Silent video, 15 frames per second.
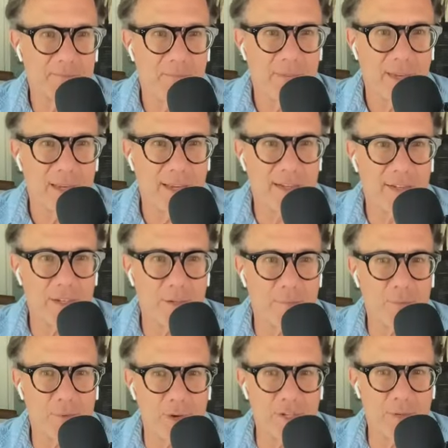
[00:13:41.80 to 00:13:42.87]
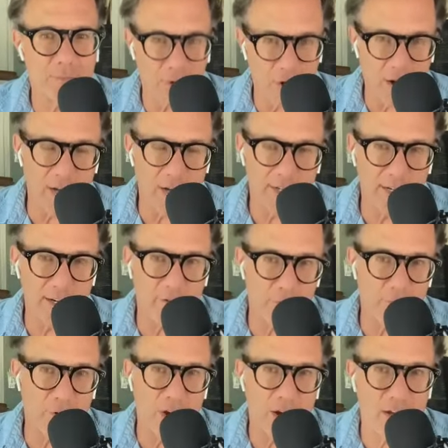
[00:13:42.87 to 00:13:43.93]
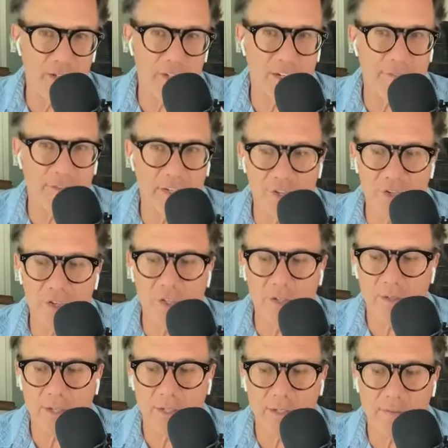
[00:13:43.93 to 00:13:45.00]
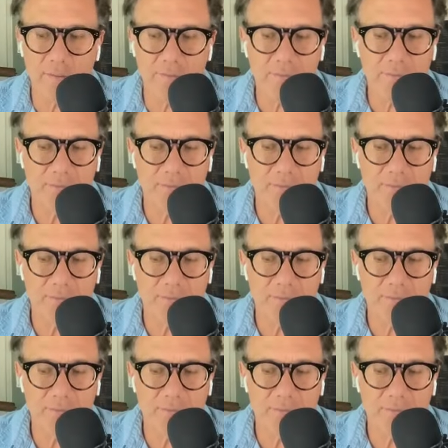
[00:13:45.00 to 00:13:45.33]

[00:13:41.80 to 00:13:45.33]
It's a broad, can have a broad definition.